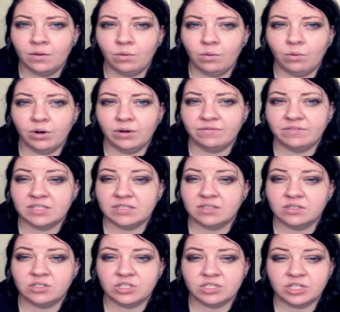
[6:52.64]
or if this
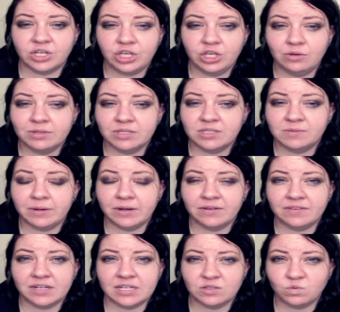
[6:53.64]
is just a human
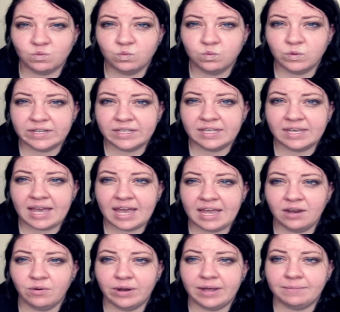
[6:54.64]
spirit that is really
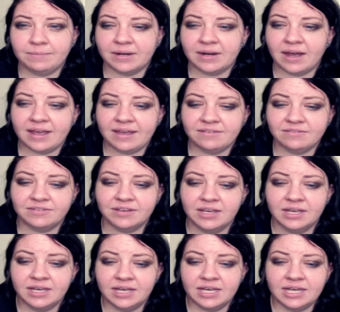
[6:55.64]
angry. But I have
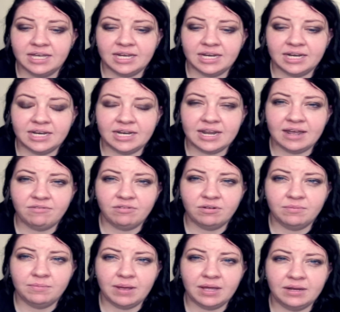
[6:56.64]

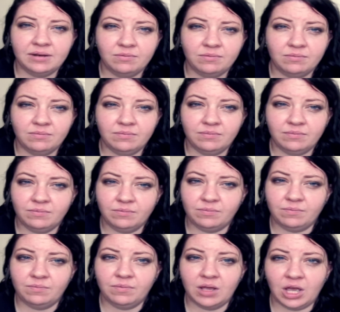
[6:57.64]
never met
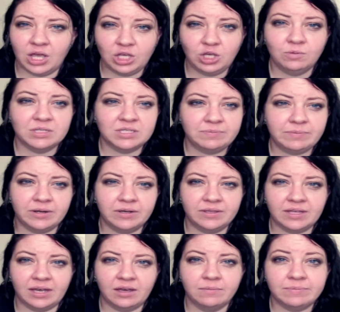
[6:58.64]
a human spirit
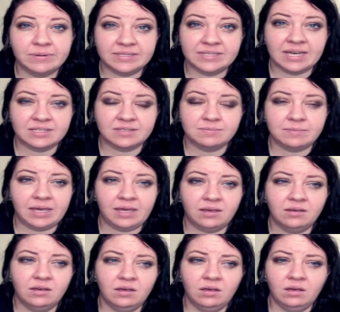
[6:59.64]
that could possess
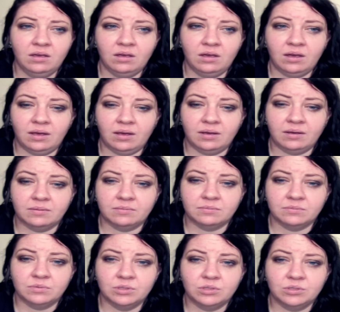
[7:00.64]
me.
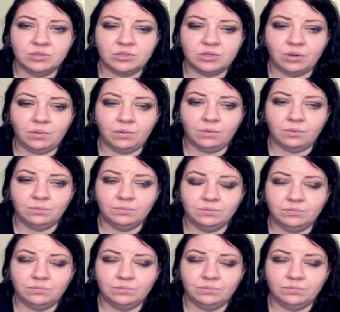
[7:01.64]
So